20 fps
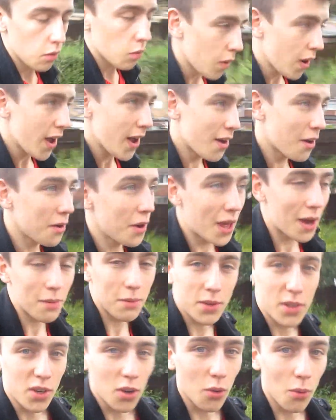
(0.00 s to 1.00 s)
Well, that
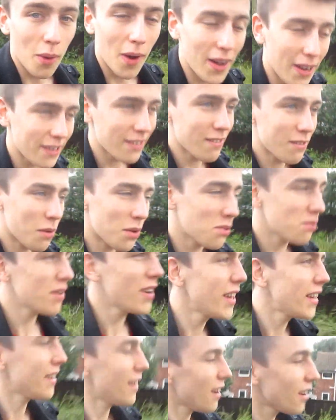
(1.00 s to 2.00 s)
was alright. Well,
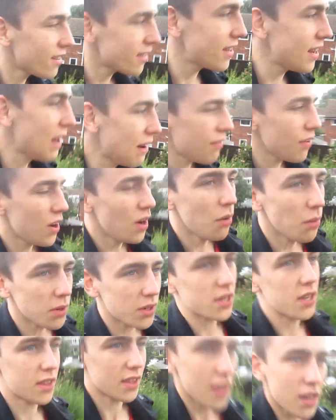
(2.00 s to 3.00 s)
I never know what
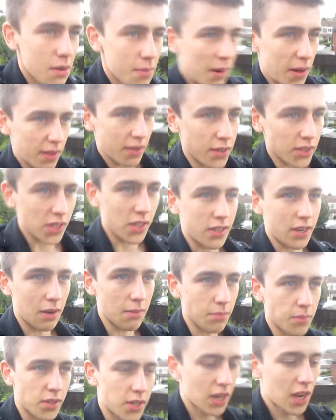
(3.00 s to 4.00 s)
to think about those
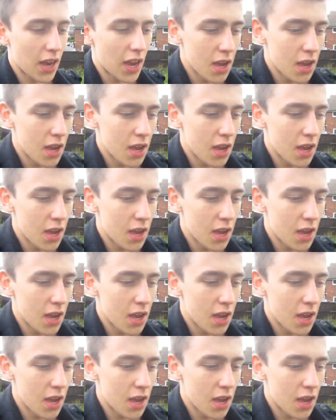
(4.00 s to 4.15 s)
exams,